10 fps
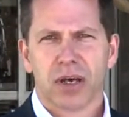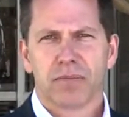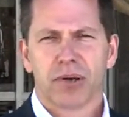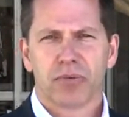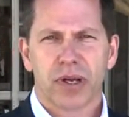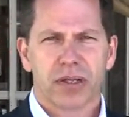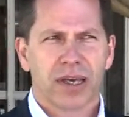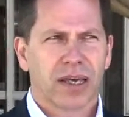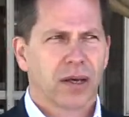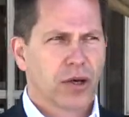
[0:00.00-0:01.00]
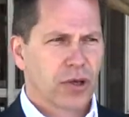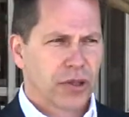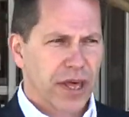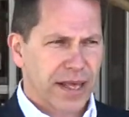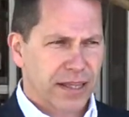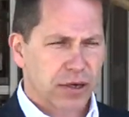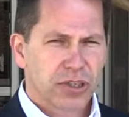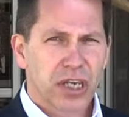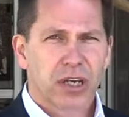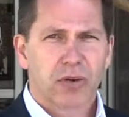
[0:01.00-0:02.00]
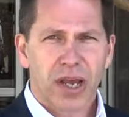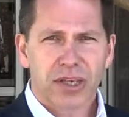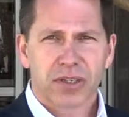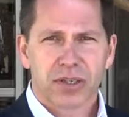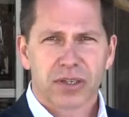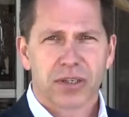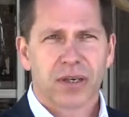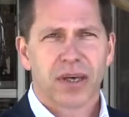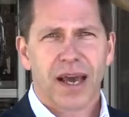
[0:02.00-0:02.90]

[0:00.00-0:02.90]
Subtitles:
but really that those increases